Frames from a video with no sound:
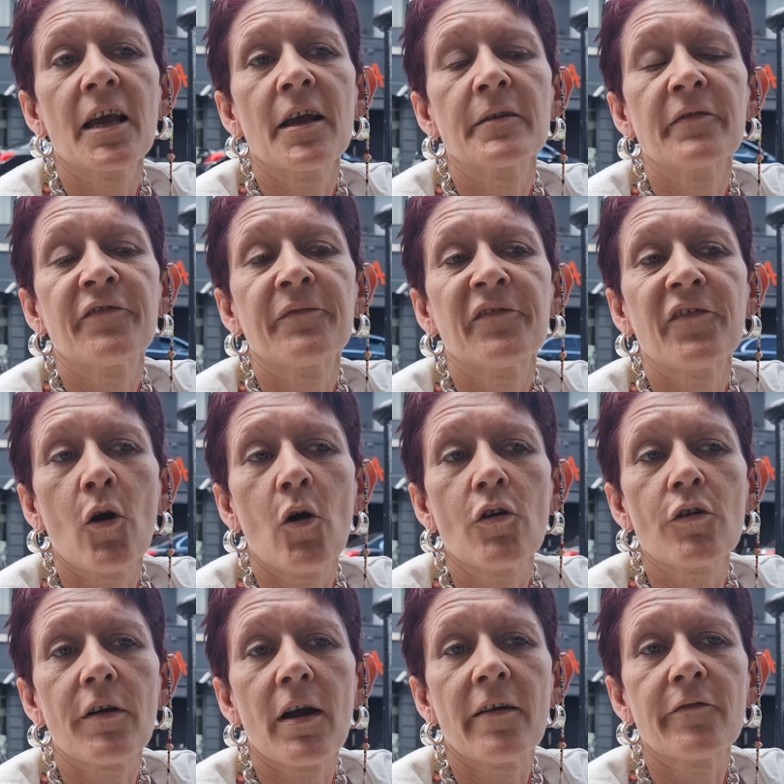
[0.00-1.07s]
a
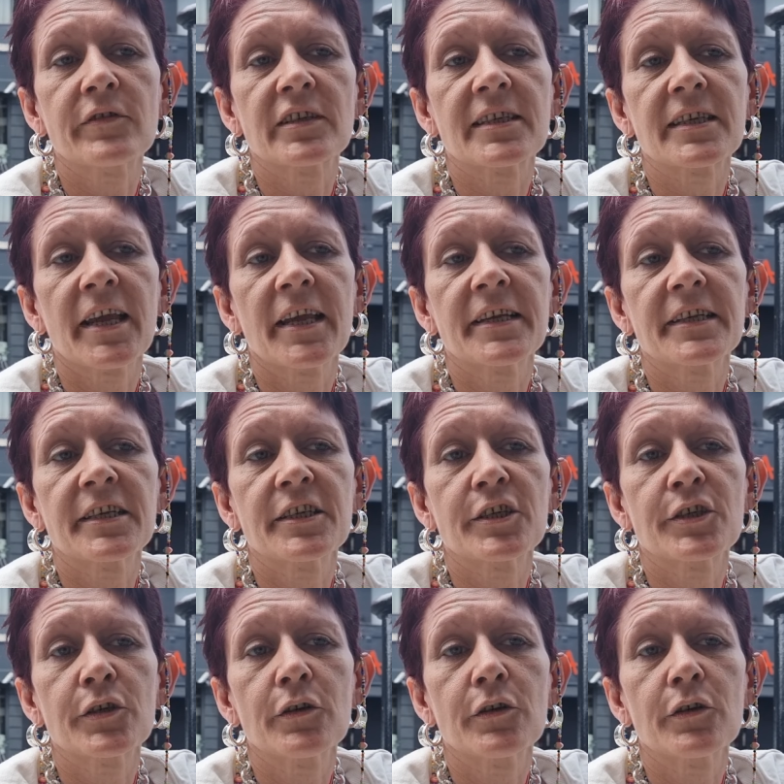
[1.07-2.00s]
photograph was taken the